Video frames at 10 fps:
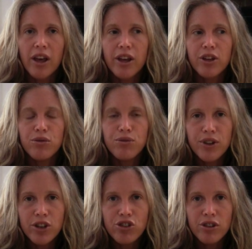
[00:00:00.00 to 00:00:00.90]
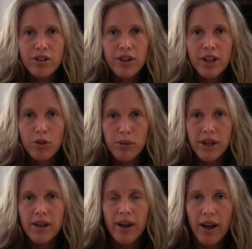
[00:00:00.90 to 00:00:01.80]
A conviction can
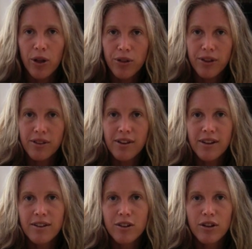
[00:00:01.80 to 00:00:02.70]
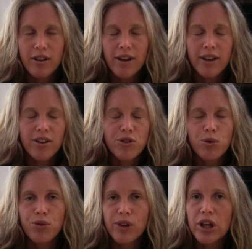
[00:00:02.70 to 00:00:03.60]
be a healthy thing, I guess,
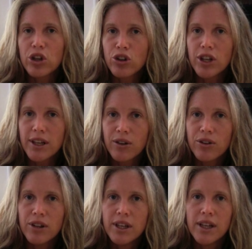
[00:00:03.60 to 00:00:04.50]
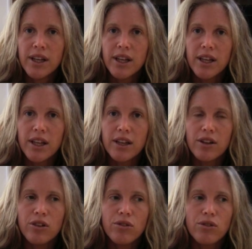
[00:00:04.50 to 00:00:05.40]
sort of like good guilt.
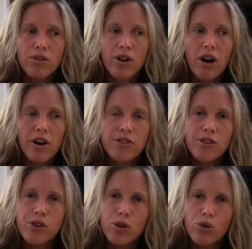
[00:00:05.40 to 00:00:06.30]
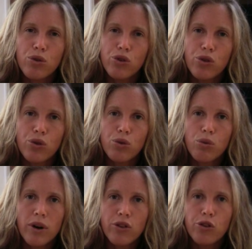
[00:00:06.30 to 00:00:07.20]
It causes you to
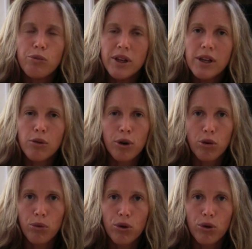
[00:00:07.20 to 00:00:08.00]
want to be a better